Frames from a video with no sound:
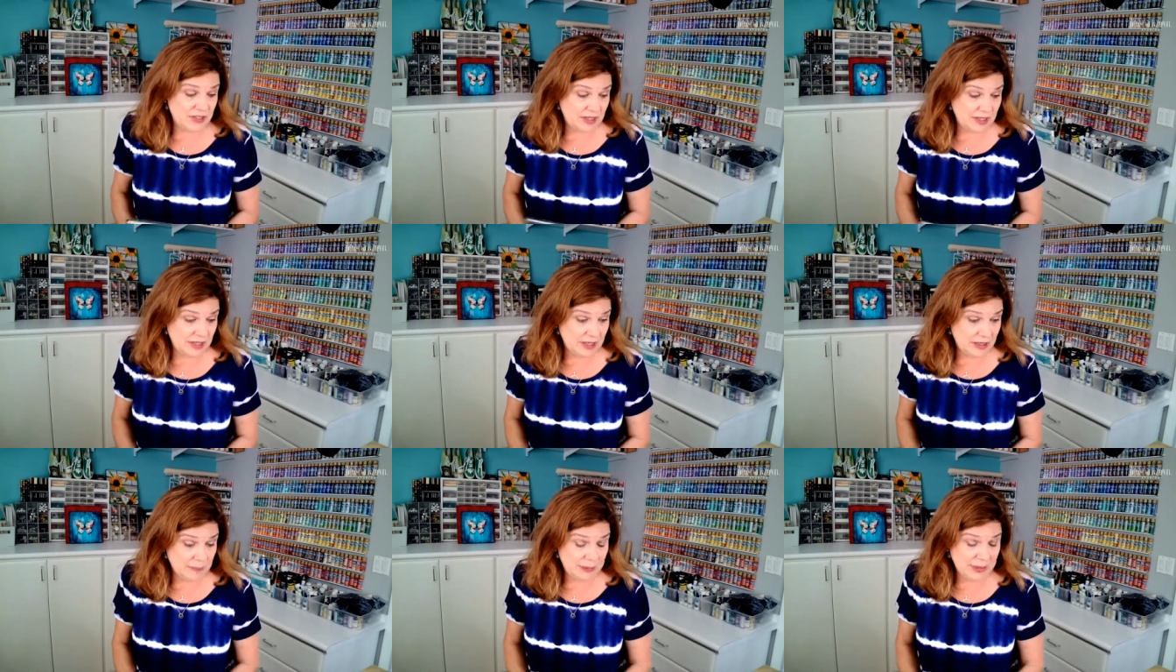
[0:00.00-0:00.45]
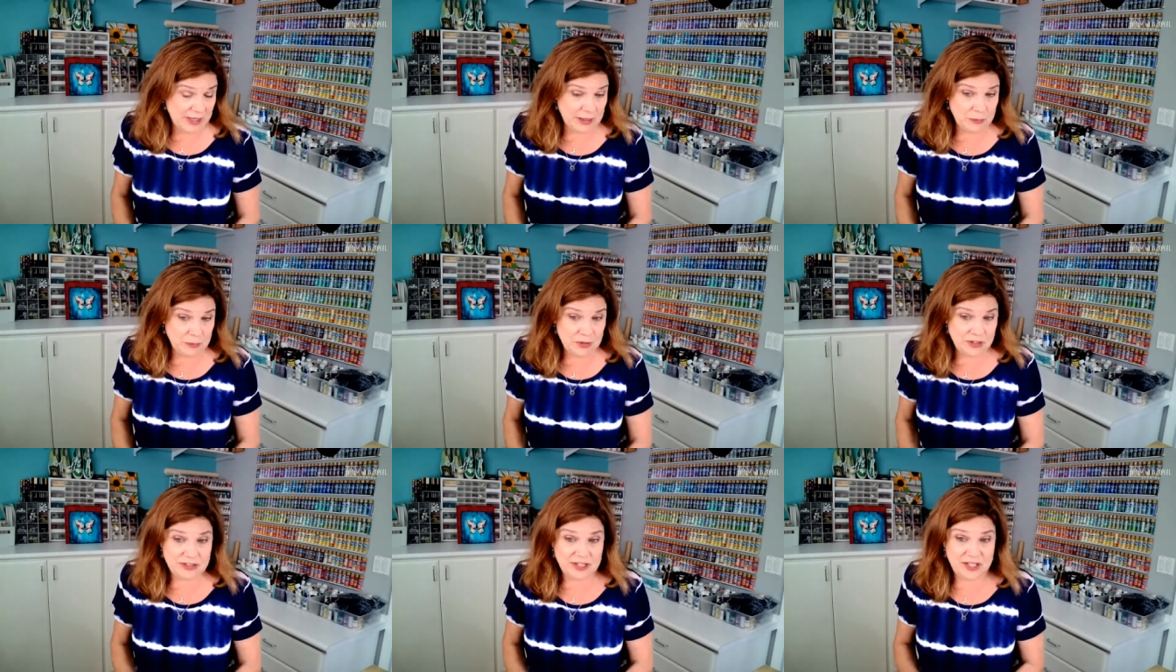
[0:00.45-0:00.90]
but I
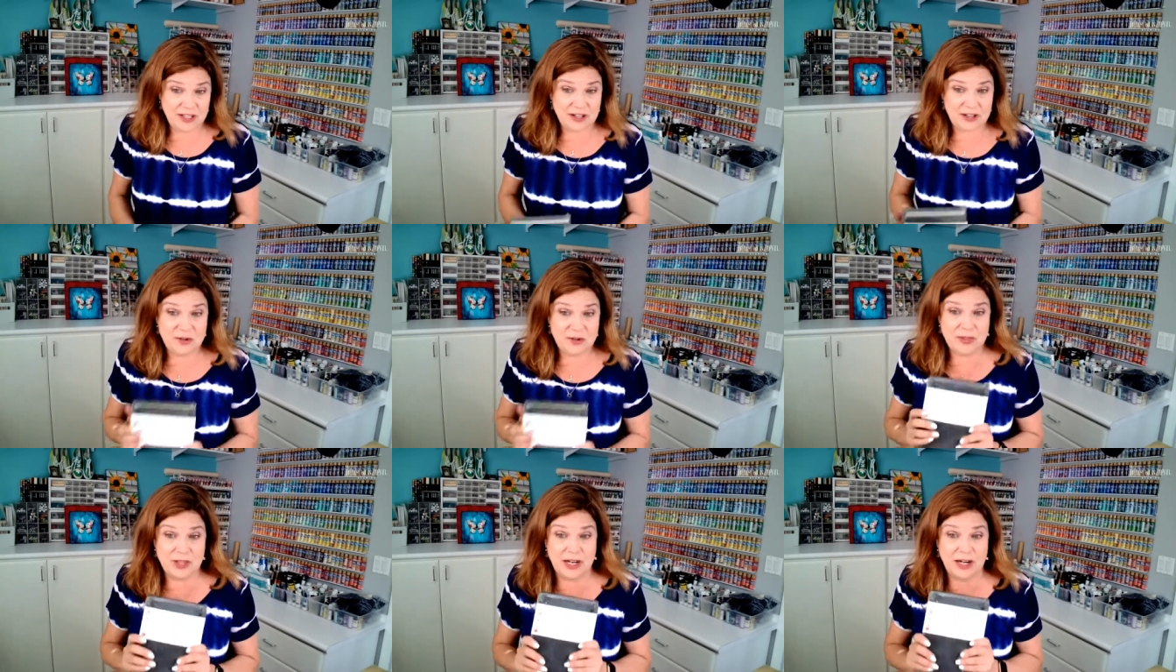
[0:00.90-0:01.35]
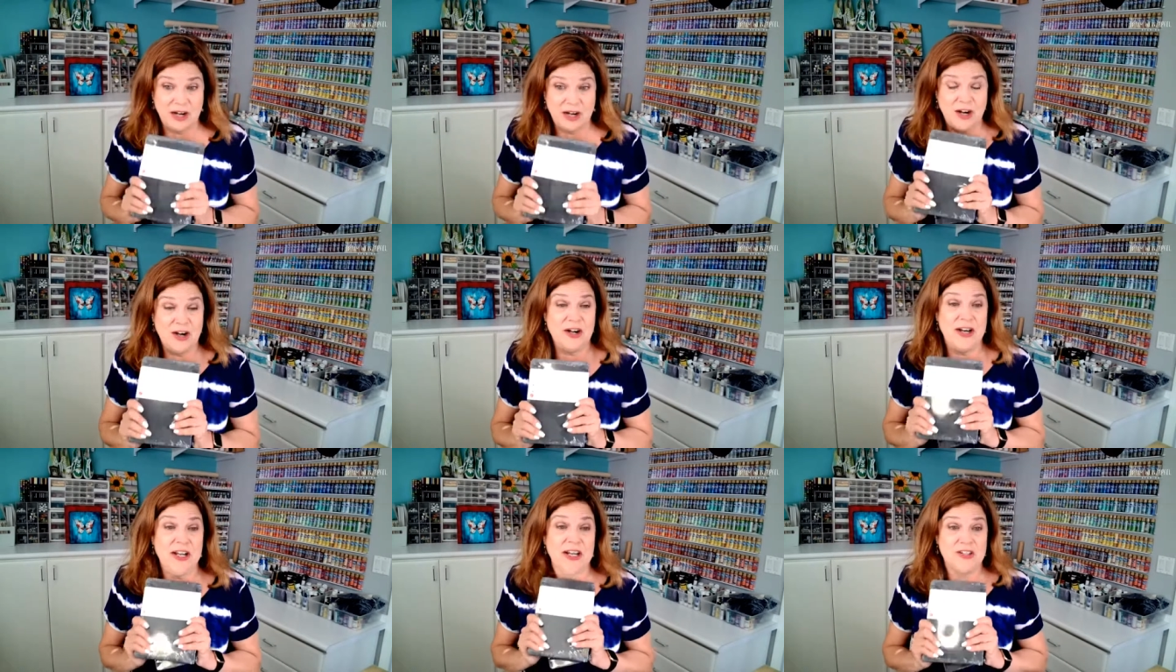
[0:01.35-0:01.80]
will tell you that
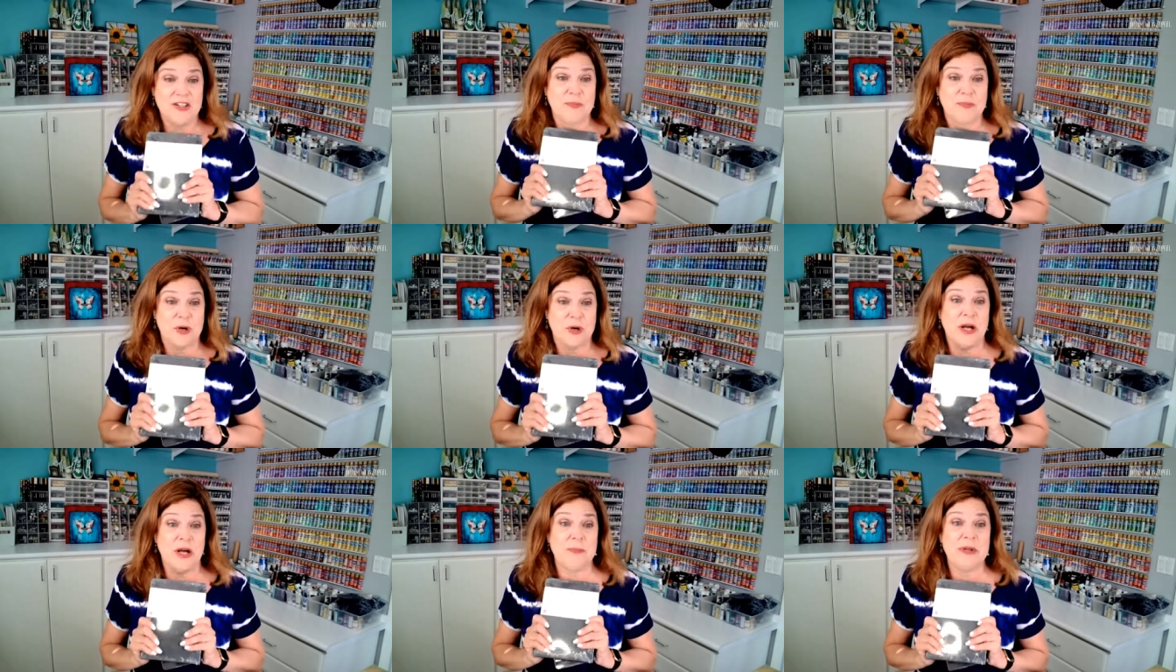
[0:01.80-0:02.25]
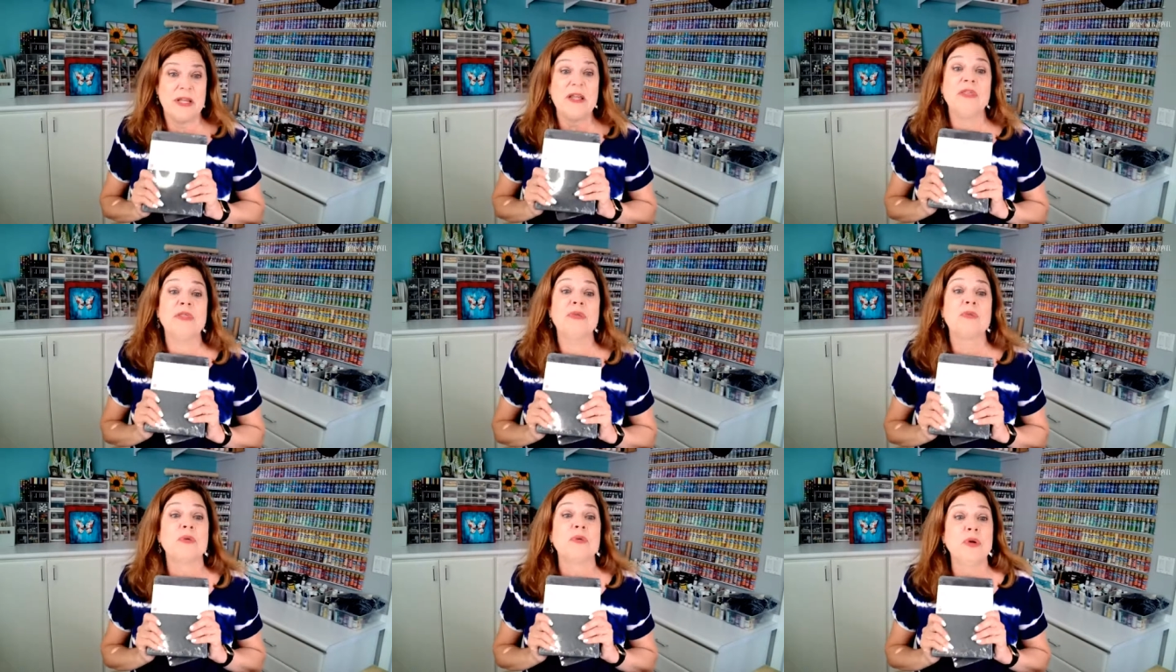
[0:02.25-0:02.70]
art has brought
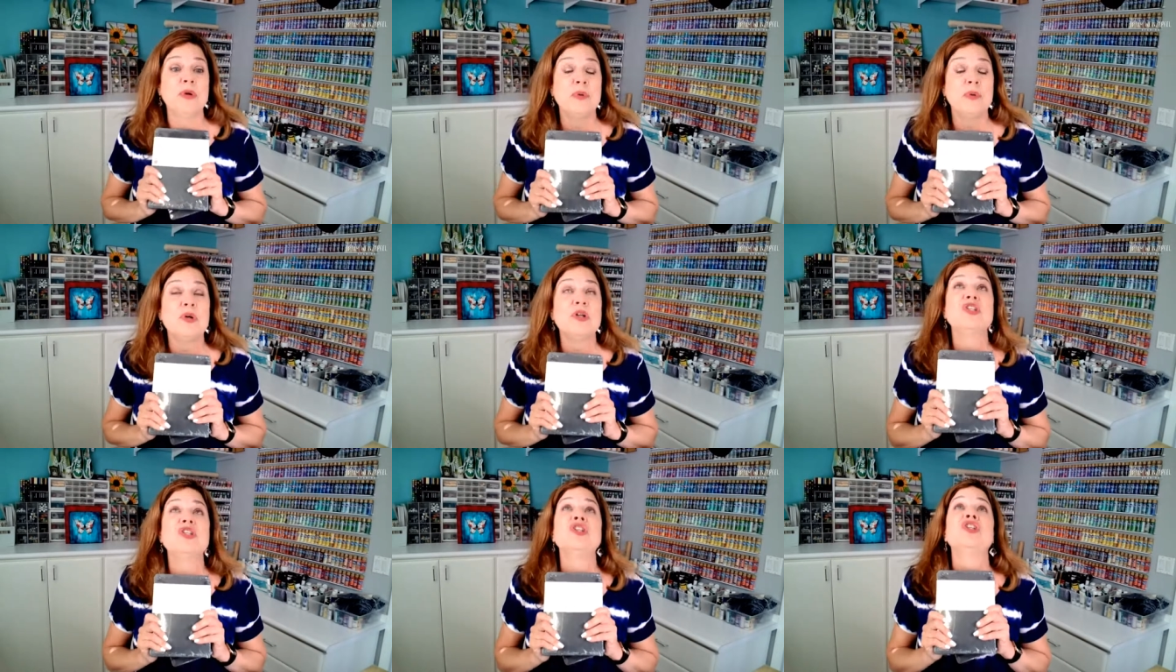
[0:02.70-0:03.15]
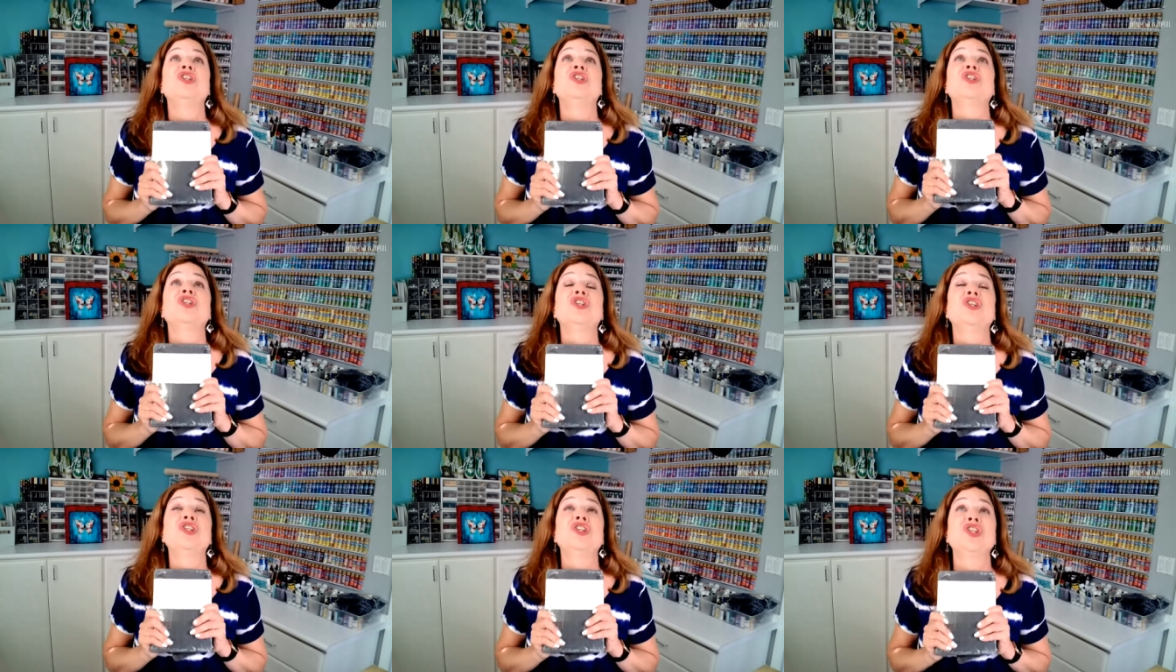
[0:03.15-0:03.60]
me through
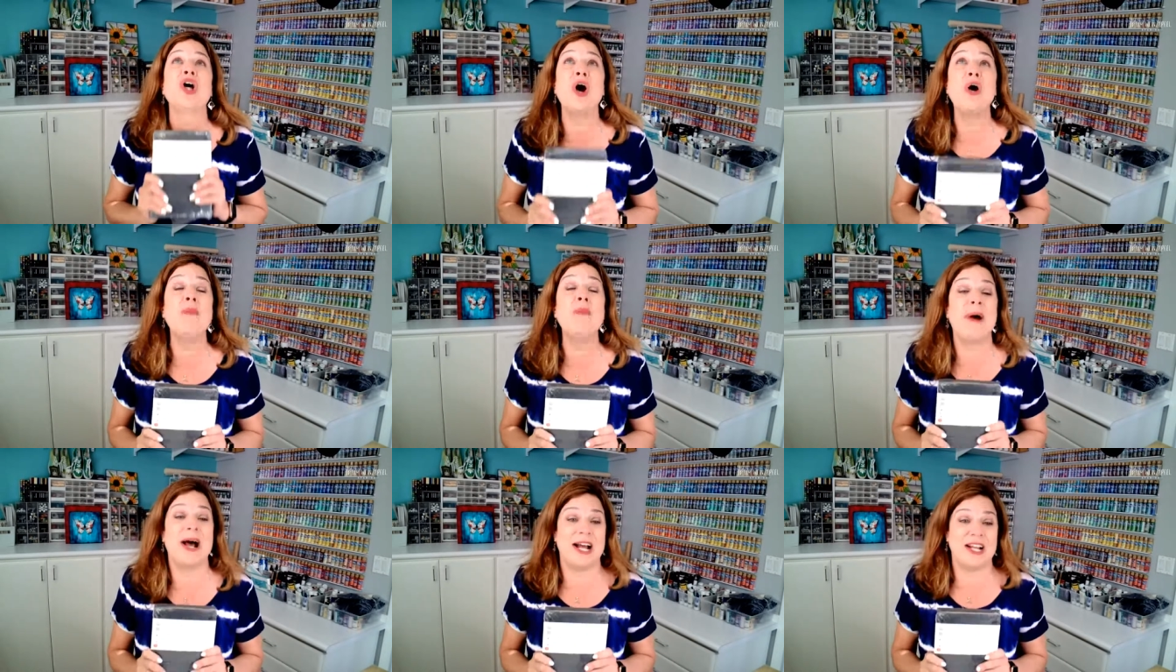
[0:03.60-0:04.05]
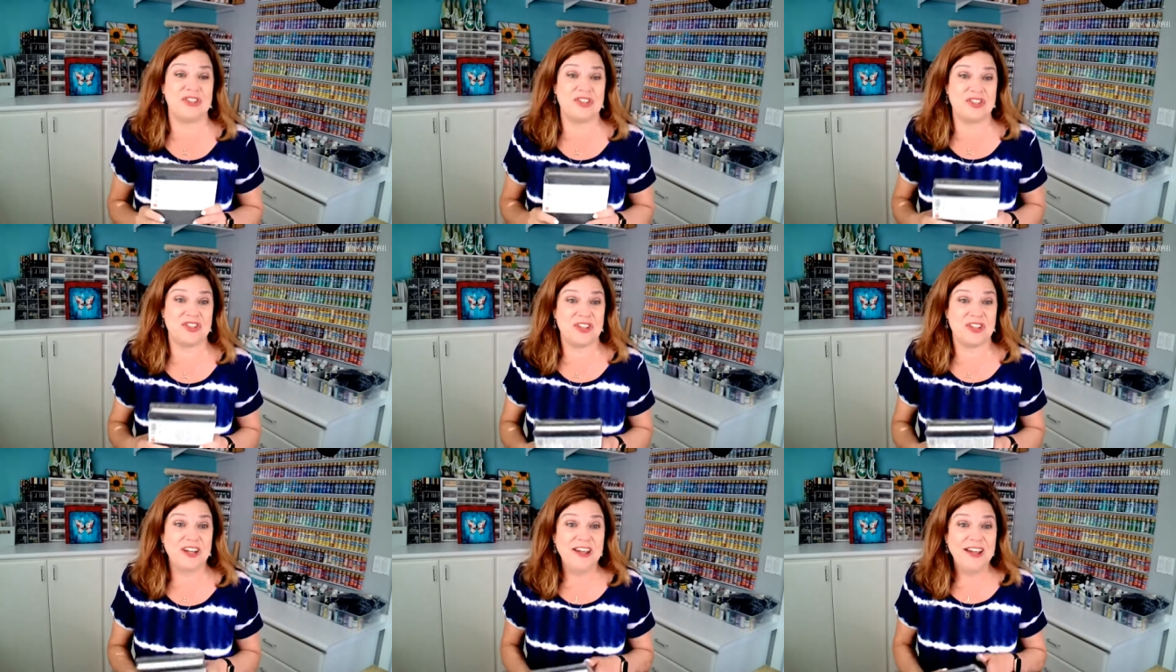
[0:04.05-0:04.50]
so
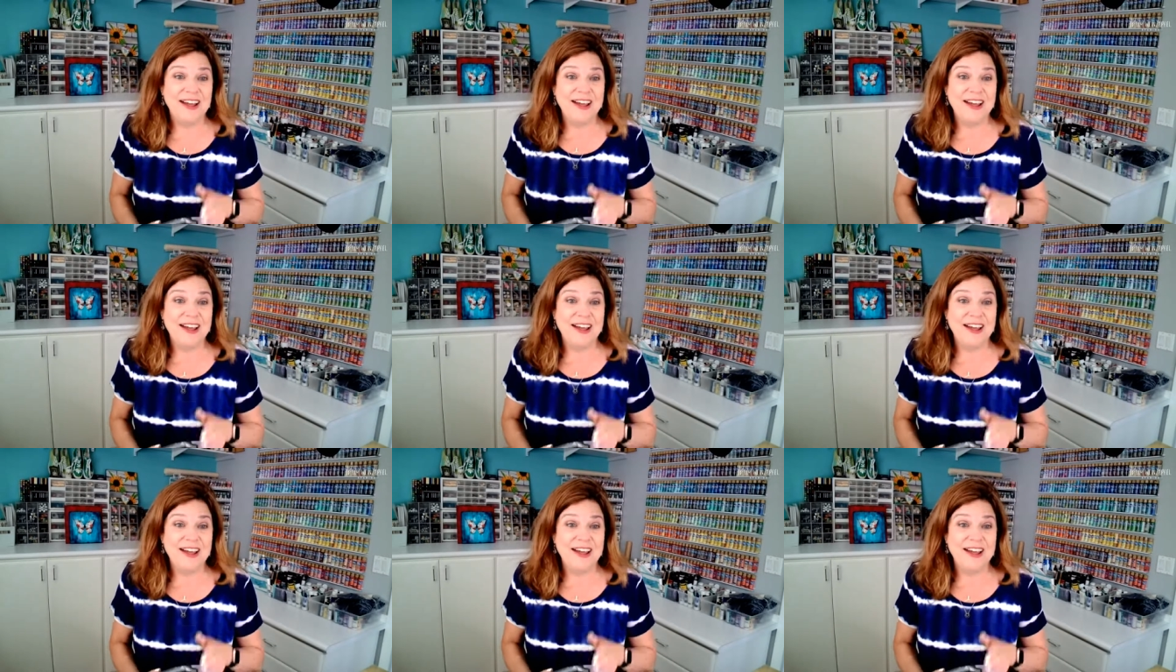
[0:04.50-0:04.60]
much.